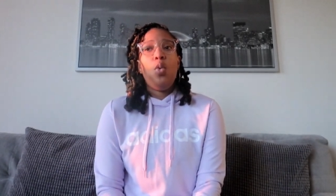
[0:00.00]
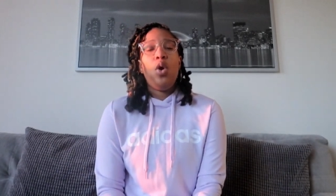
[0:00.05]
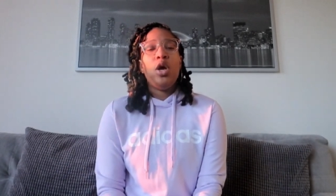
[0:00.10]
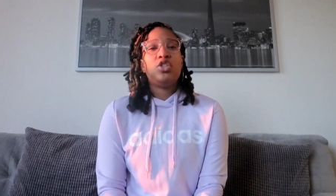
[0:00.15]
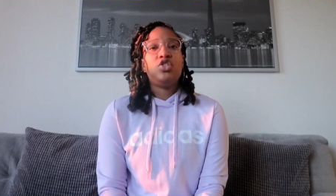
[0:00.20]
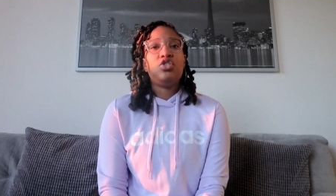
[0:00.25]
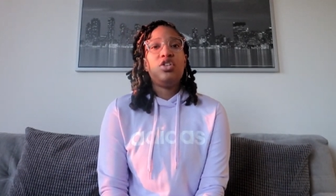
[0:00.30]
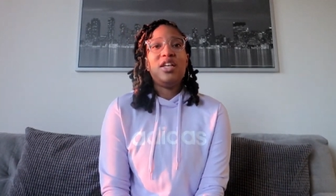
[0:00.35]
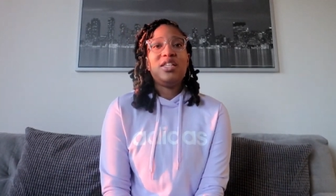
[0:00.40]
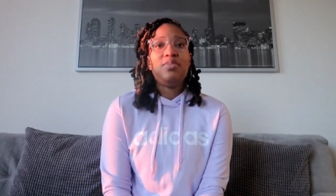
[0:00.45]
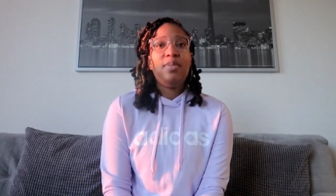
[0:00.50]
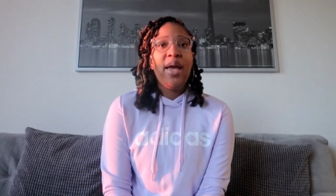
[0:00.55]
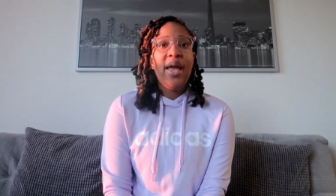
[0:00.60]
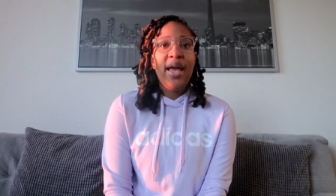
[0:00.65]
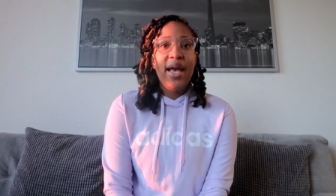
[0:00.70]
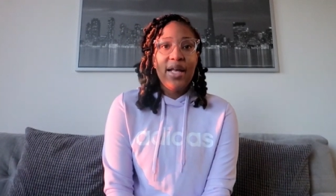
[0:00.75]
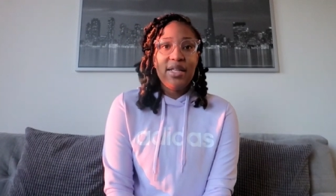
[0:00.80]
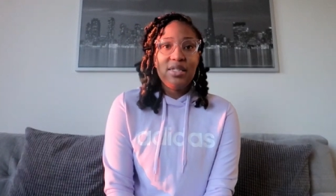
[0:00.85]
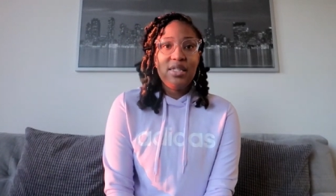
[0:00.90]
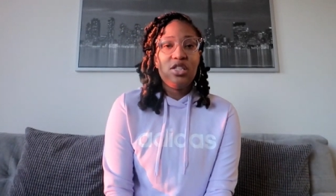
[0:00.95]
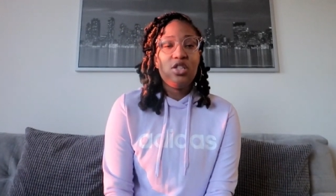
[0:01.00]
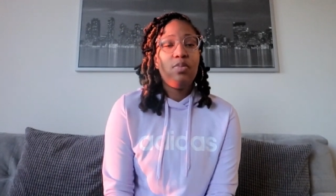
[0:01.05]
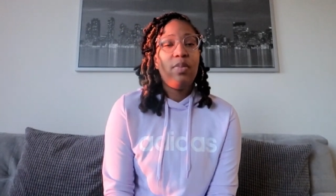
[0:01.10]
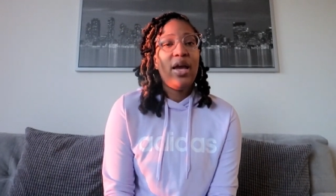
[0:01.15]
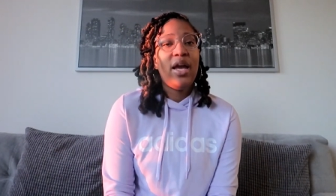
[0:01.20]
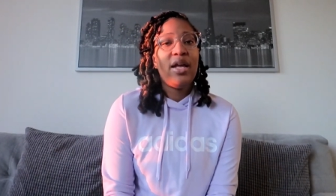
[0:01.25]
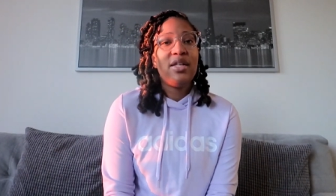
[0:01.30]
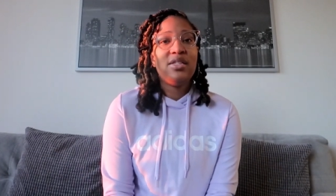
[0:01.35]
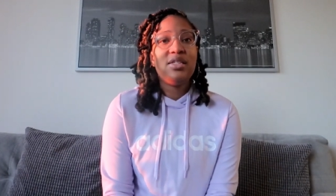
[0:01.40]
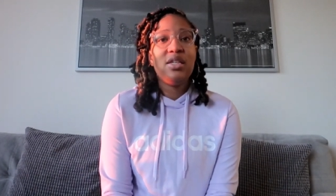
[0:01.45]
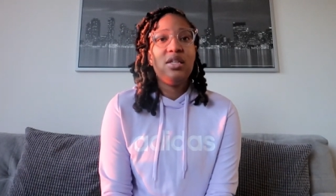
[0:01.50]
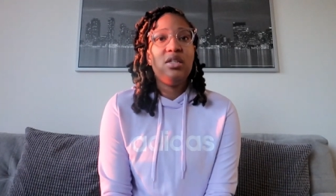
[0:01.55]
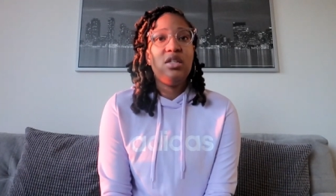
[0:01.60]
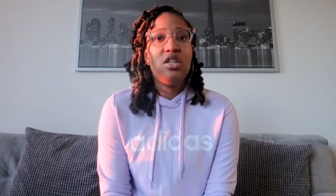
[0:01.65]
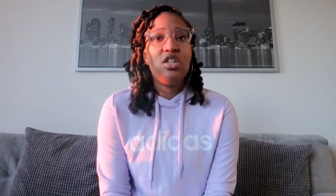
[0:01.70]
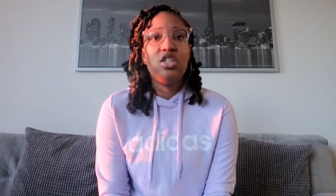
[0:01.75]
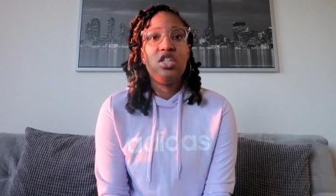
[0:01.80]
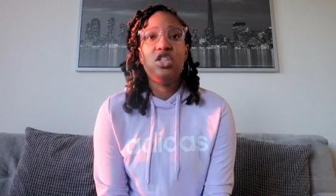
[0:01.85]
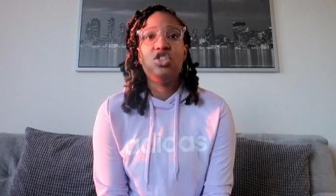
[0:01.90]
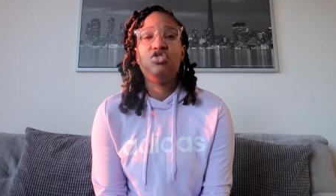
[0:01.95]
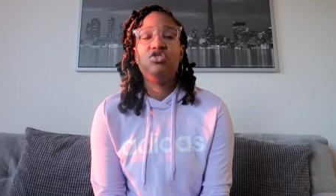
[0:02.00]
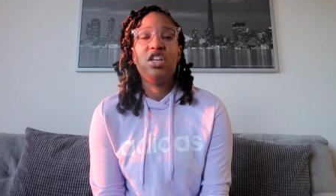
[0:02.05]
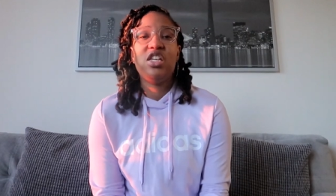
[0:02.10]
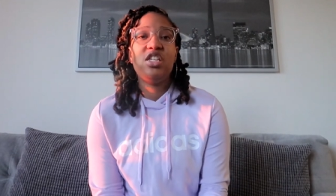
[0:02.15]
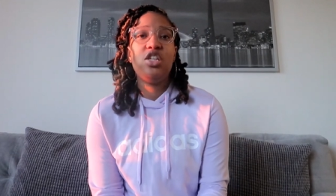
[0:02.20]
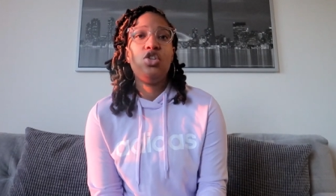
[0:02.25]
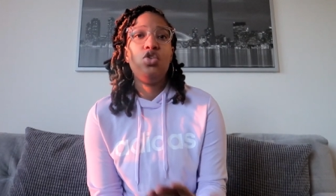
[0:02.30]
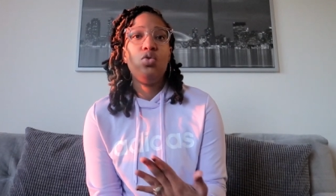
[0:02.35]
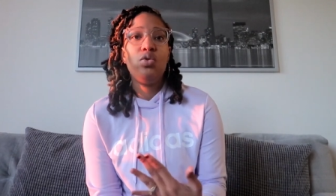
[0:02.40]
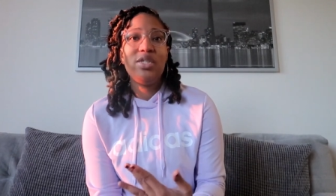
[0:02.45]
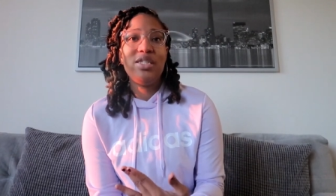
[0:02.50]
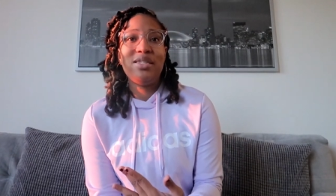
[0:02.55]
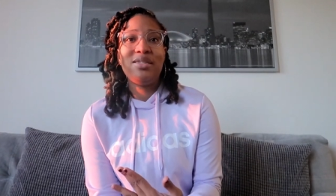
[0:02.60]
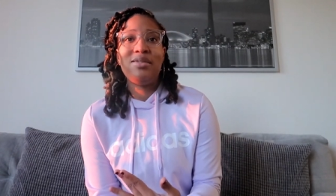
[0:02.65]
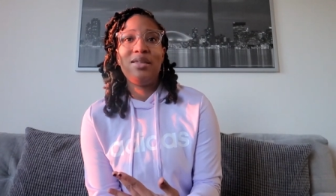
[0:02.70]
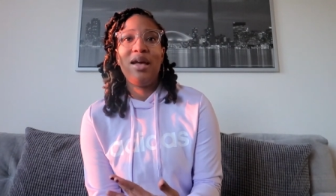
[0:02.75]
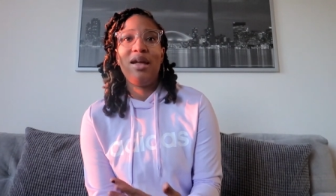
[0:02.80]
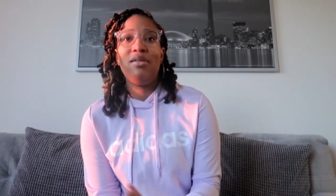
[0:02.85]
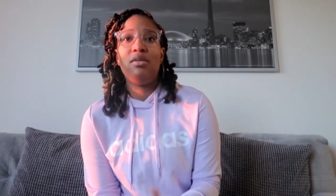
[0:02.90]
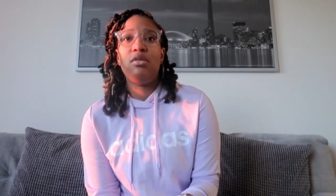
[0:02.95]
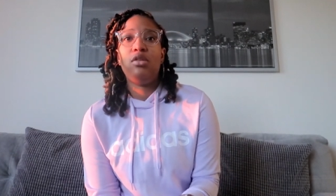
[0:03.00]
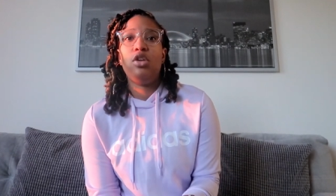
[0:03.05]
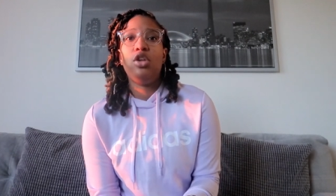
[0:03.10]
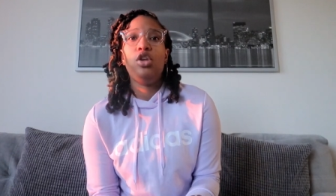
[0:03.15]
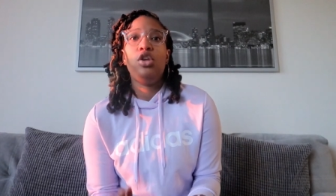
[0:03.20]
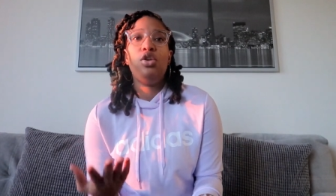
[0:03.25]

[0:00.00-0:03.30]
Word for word: As soon as my auntie, so my auntie nurse, and she actually noticed that,